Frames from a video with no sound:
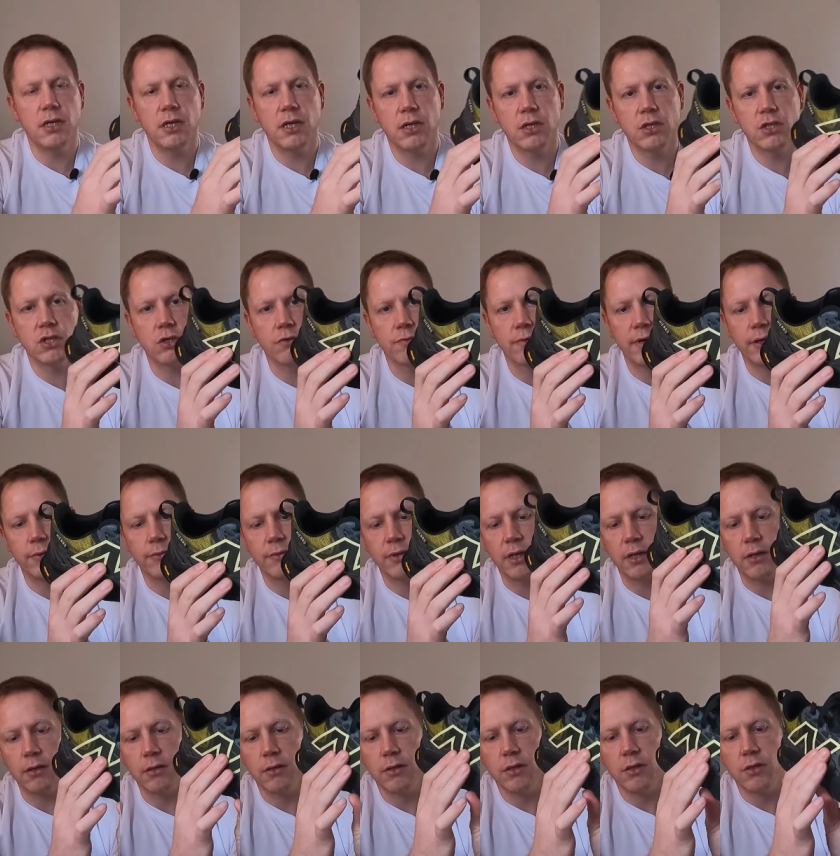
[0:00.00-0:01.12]
here
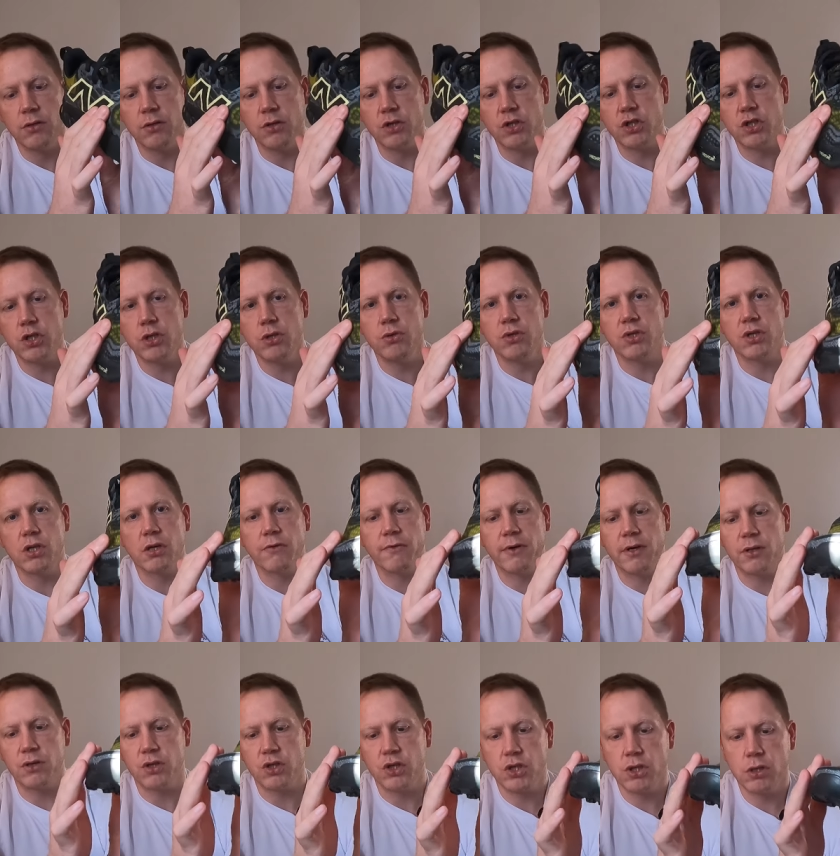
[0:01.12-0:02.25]
surrounding the shoe as you go
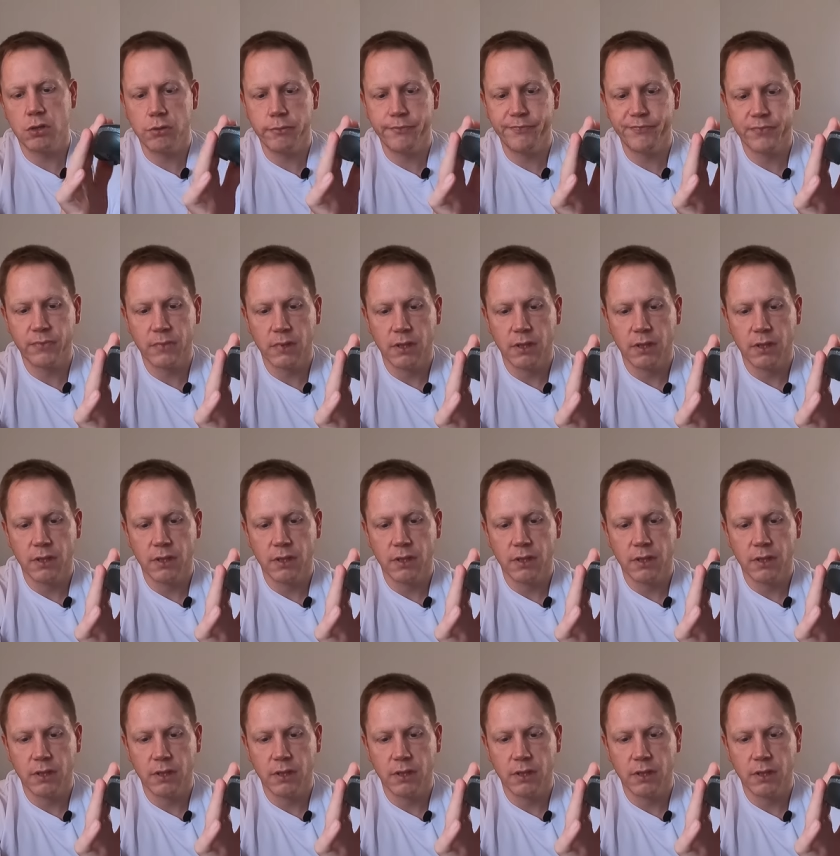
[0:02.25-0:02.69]
around the shoe,